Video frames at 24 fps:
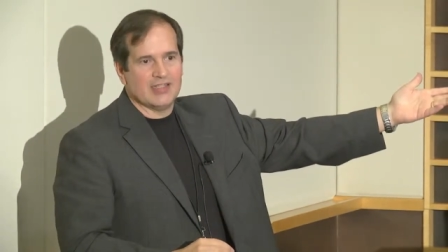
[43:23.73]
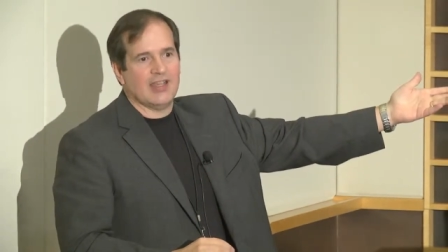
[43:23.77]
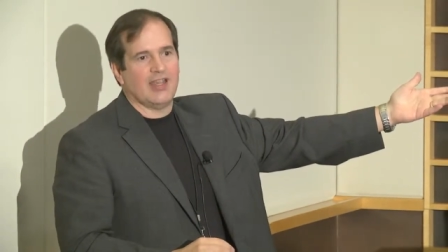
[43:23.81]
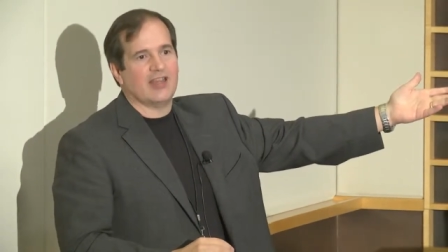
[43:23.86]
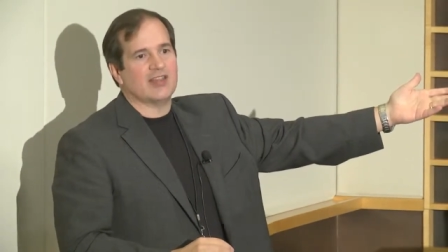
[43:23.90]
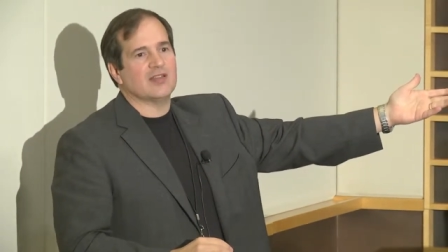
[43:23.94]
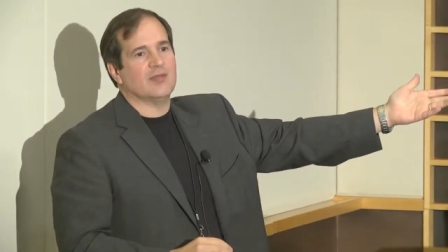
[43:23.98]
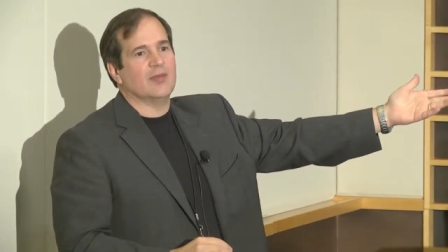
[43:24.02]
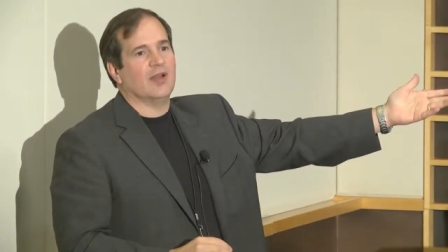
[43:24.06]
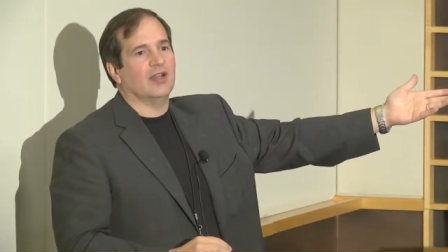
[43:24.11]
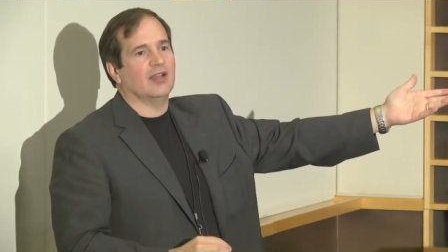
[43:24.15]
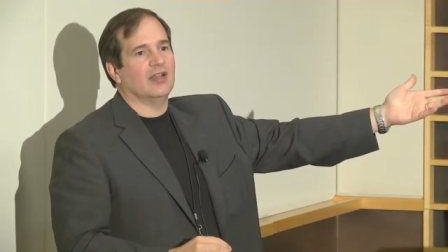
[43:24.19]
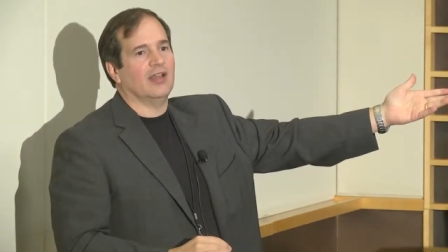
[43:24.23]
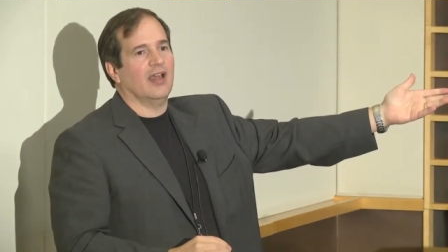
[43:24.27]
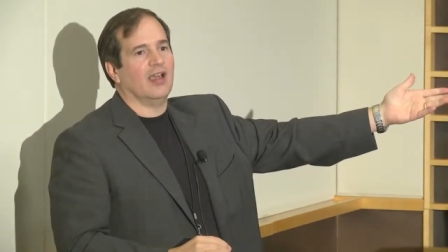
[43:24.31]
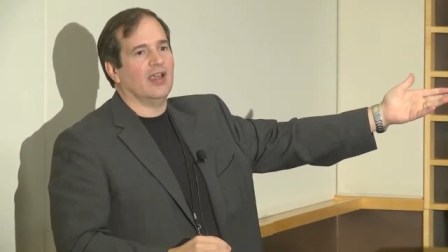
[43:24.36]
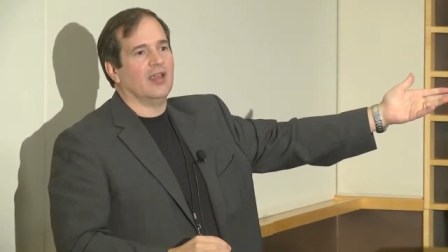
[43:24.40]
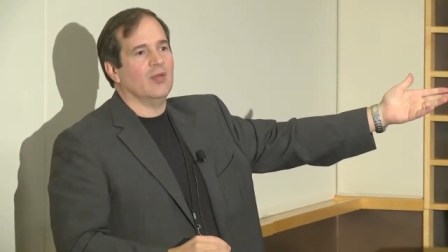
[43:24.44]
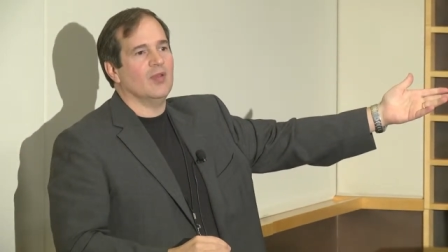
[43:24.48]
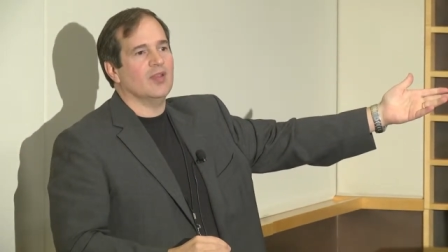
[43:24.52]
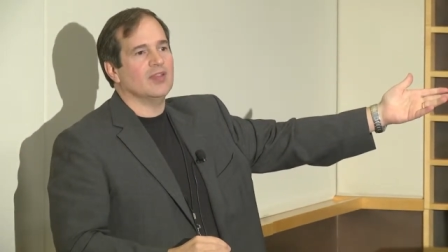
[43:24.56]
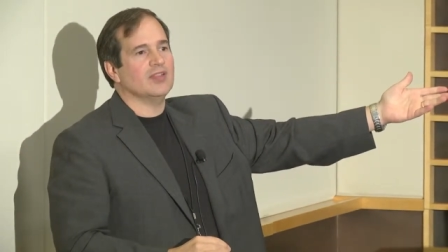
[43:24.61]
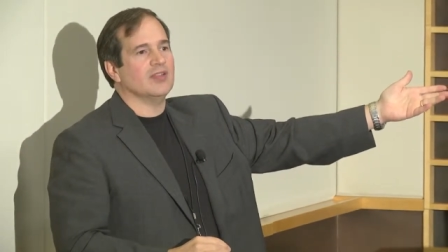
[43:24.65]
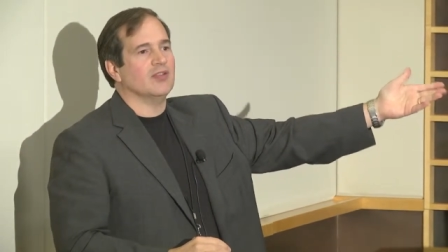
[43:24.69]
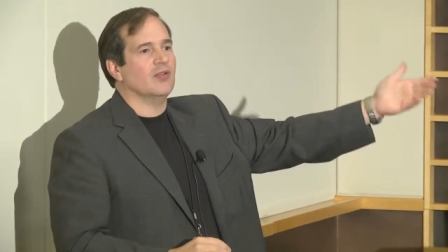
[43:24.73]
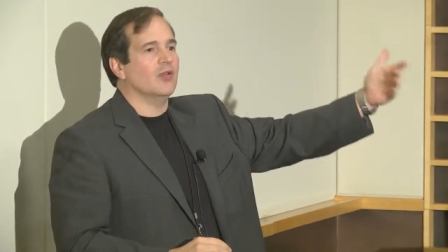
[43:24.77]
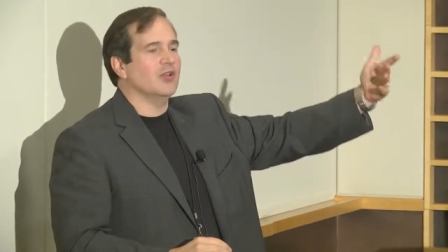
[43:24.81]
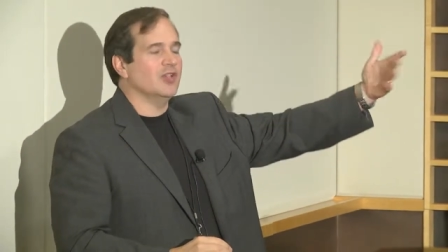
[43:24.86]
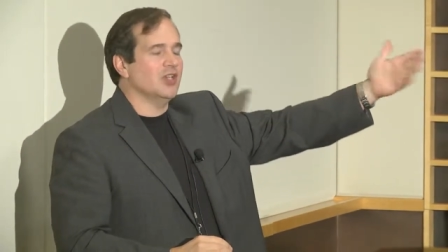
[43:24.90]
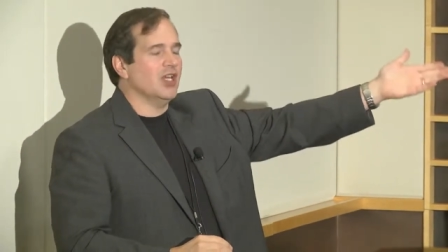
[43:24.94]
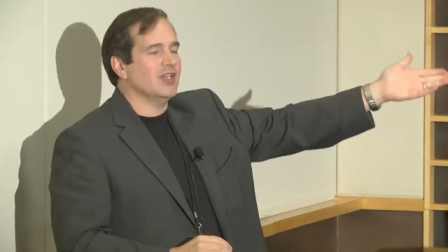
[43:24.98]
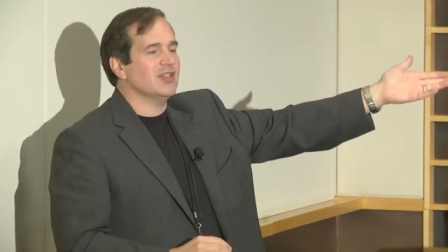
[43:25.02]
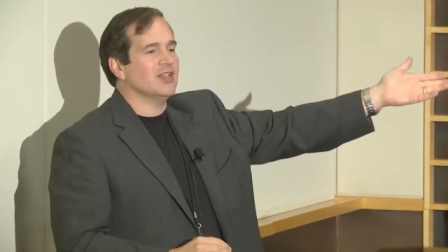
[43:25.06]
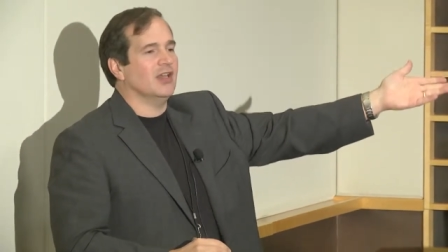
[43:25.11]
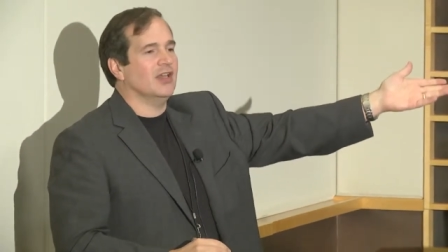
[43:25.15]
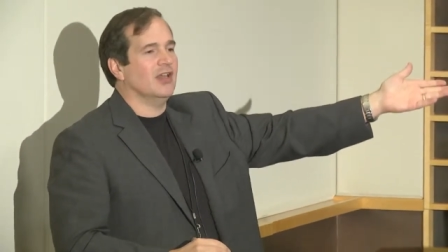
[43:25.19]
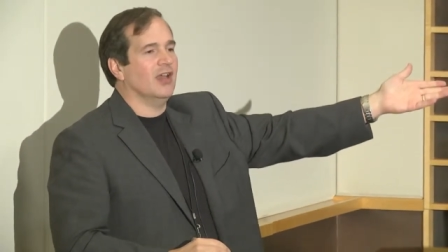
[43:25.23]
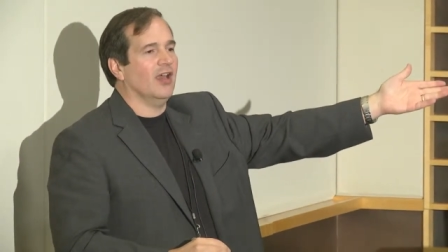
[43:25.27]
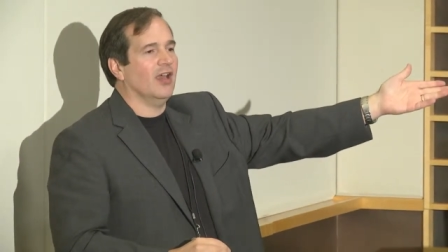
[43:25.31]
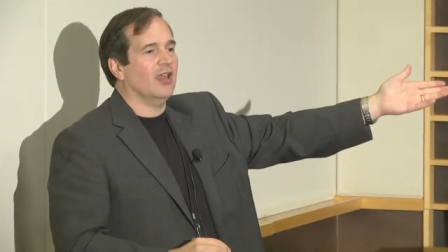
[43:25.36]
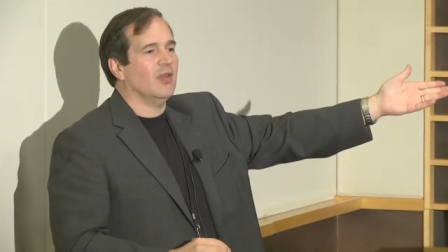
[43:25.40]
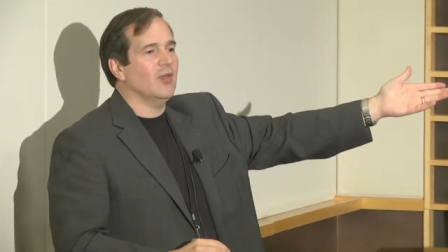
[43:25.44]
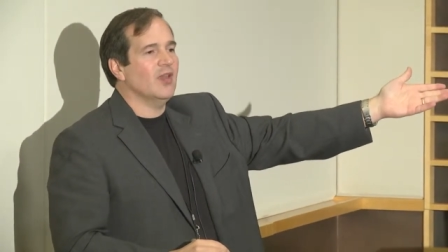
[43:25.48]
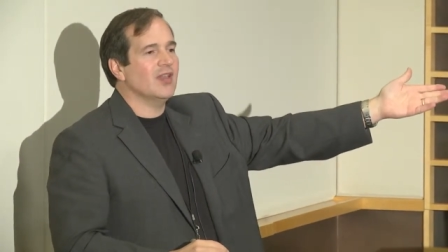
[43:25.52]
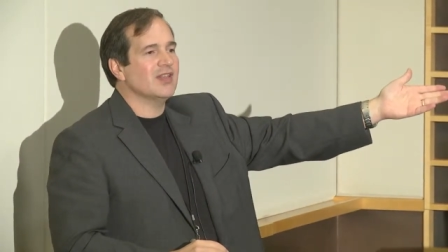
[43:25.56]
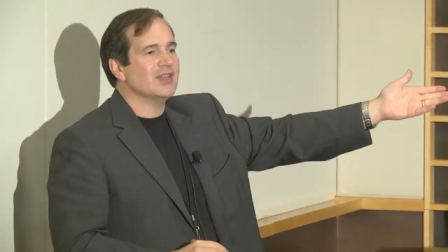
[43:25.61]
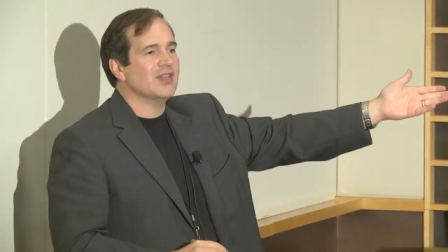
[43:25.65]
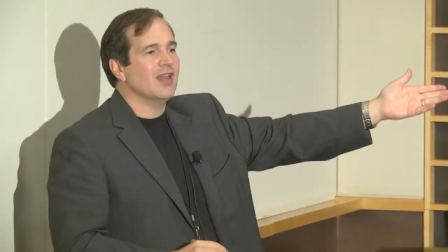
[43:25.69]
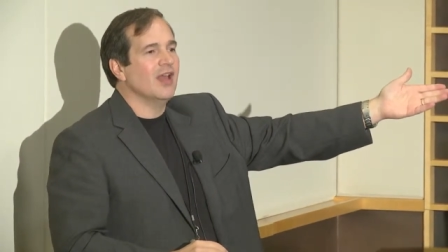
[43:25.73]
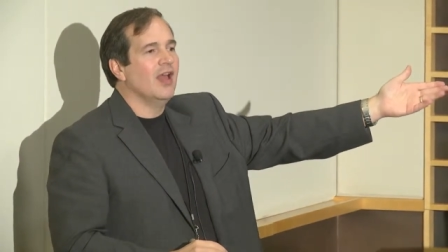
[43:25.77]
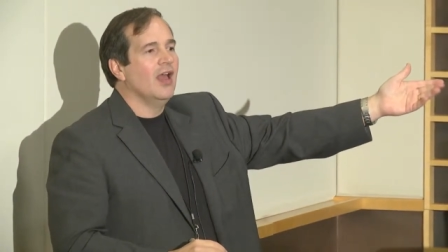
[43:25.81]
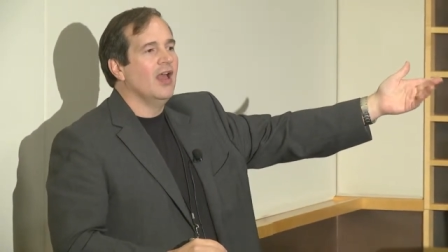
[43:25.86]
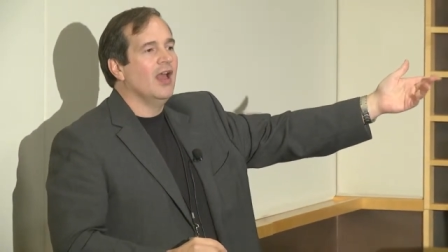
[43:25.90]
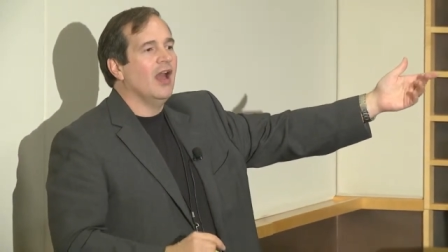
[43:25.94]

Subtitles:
XML documents or JSON documents,